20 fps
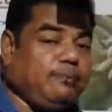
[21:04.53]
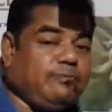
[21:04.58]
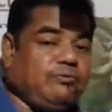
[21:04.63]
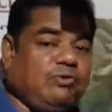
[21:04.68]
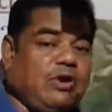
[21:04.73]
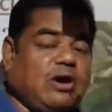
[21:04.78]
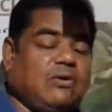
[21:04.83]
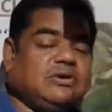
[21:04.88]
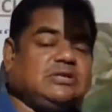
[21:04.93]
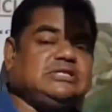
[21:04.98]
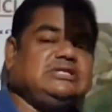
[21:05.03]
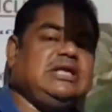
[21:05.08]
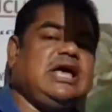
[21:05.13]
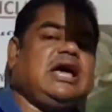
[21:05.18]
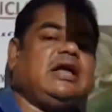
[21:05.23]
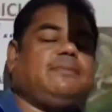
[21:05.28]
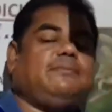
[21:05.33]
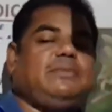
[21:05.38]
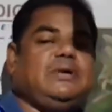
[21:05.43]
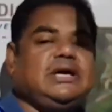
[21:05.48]
flowers they
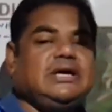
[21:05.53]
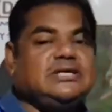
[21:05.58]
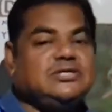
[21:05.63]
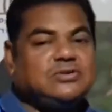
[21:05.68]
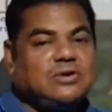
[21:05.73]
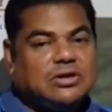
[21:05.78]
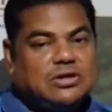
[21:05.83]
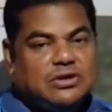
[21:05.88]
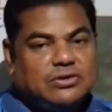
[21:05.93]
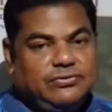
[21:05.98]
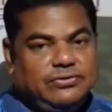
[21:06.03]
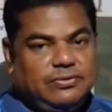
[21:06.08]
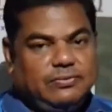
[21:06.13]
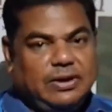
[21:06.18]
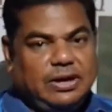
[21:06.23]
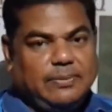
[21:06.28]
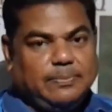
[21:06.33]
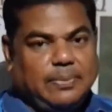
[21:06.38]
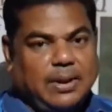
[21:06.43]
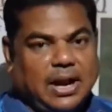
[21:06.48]
are bears on the
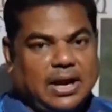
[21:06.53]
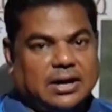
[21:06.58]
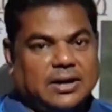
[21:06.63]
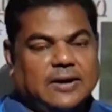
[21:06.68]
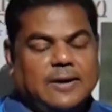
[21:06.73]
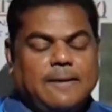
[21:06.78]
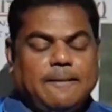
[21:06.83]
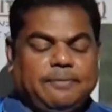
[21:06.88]
female plant.